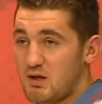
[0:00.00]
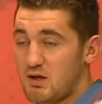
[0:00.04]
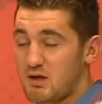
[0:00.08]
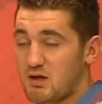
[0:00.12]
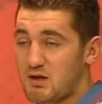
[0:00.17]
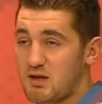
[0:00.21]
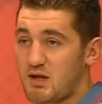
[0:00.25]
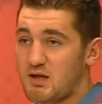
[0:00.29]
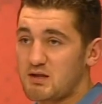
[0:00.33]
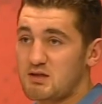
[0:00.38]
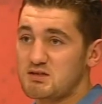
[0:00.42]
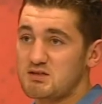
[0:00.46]

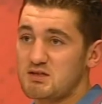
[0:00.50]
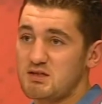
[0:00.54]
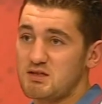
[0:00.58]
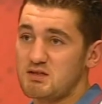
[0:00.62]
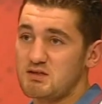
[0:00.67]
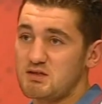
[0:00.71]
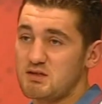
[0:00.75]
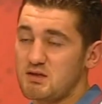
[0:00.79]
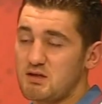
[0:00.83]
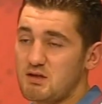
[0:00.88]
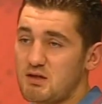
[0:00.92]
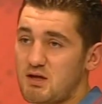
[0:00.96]
I'm glad to
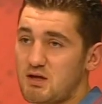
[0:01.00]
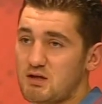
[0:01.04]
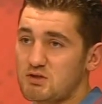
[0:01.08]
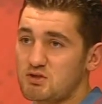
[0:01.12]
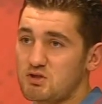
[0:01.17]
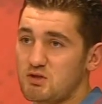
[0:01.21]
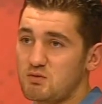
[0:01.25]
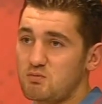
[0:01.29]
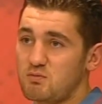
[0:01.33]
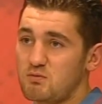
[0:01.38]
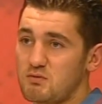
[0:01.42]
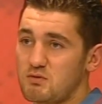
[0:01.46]
see he
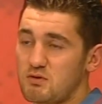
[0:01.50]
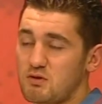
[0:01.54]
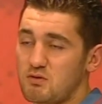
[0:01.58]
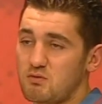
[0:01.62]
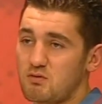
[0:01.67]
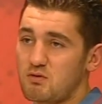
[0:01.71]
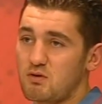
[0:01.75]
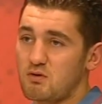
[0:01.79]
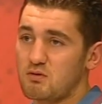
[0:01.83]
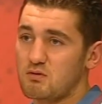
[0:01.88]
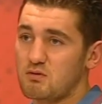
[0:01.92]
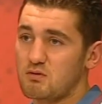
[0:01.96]
actually
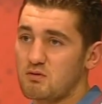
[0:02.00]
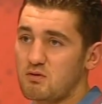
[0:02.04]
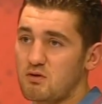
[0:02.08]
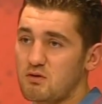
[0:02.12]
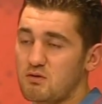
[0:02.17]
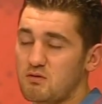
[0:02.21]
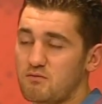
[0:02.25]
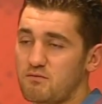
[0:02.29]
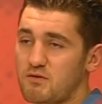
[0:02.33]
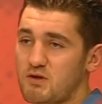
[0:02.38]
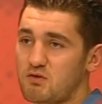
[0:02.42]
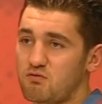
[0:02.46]

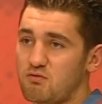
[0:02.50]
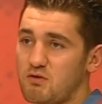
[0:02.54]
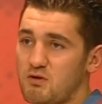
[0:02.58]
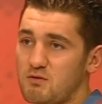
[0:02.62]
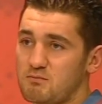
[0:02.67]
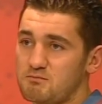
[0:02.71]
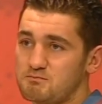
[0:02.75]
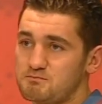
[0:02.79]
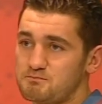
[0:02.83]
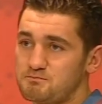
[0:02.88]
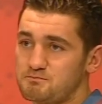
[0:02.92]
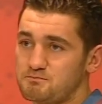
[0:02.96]
got the
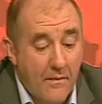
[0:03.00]
victory.